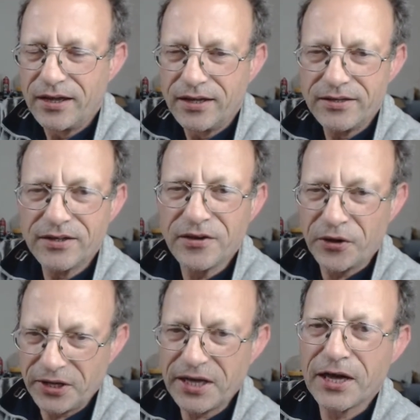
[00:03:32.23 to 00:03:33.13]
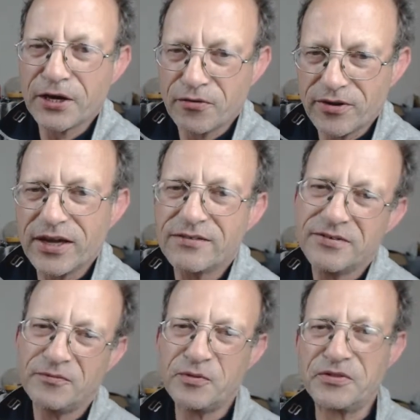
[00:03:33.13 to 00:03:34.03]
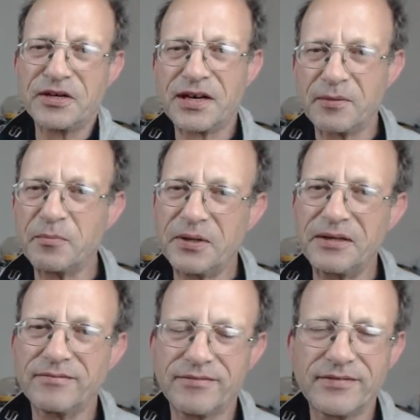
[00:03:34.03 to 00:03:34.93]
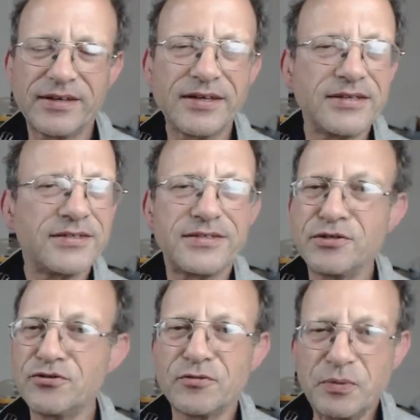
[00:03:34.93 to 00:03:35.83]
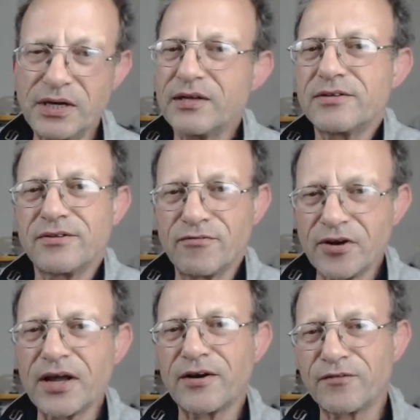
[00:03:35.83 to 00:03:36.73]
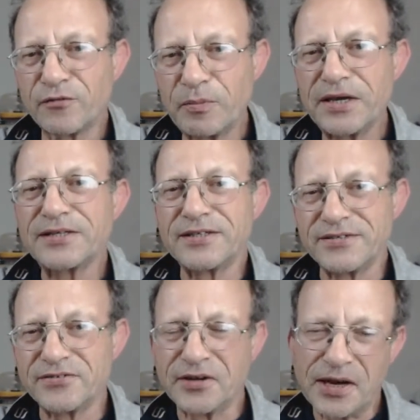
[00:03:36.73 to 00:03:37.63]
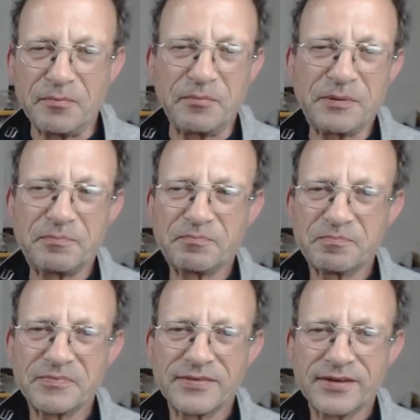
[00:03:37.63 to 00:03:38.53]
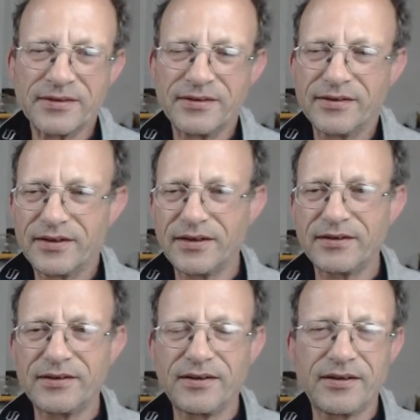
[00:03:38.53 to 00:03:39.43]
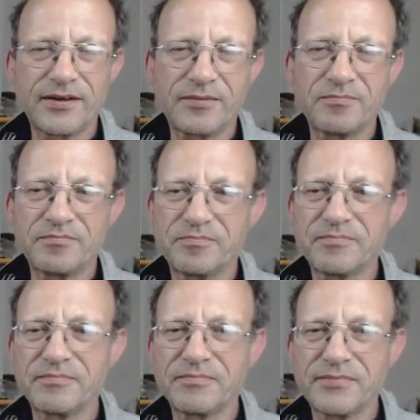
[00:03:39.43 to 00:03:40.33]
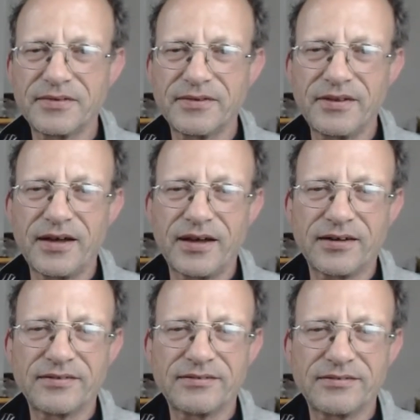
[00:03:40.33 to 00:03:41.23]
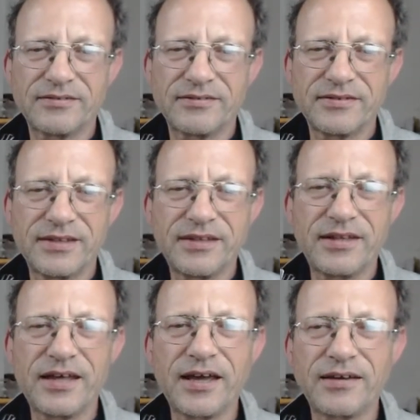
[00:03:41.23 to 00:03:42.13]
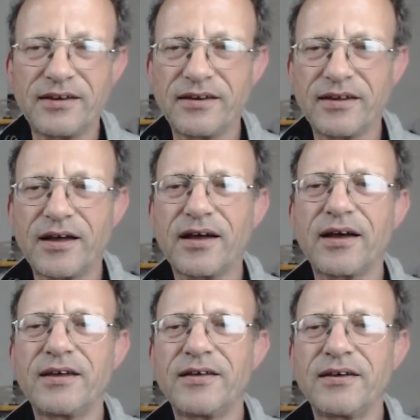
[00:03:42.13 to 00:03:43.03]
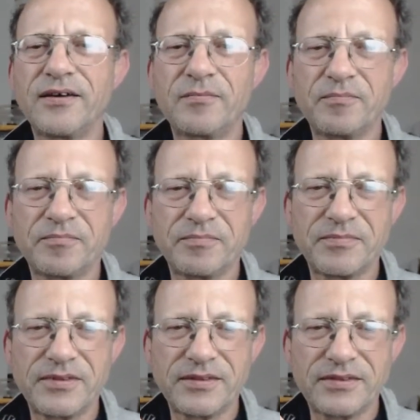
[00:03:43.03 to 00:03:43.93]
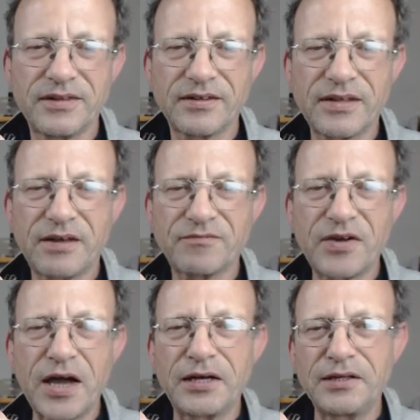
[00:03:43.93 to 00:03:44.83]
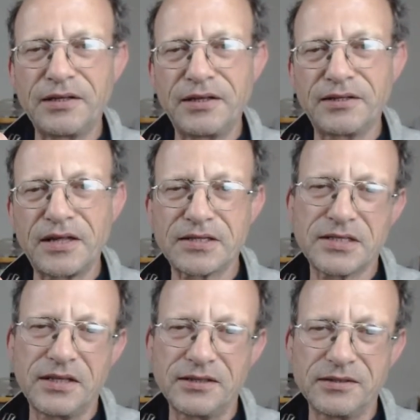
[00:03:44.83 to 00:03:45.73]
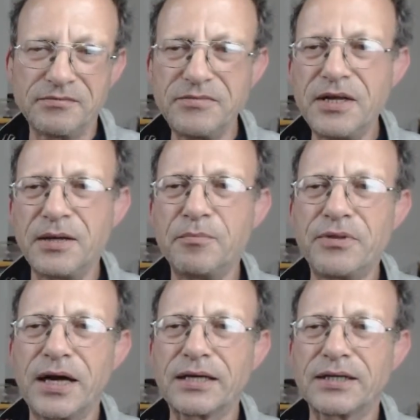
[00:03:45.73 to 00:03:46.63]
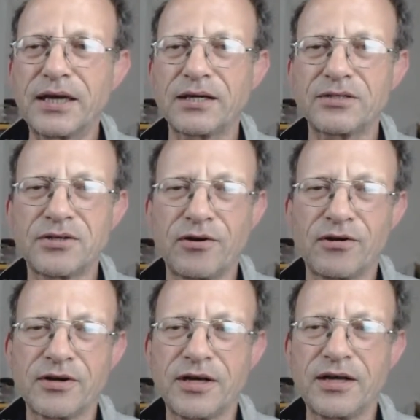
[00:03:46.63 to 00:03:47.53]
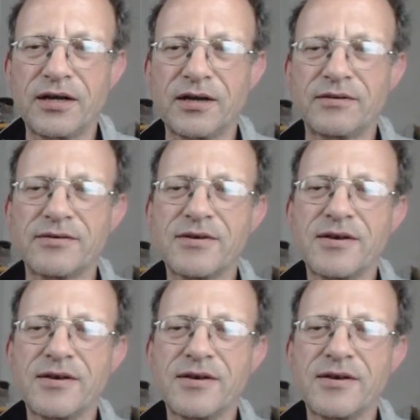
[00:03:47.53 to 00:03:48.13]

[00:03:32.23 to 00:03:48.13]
You've got to get creative with the clamping. You just begin to run out of spaces to clamp, and yeah, in the end, that final last little nib, that cat's cock hair,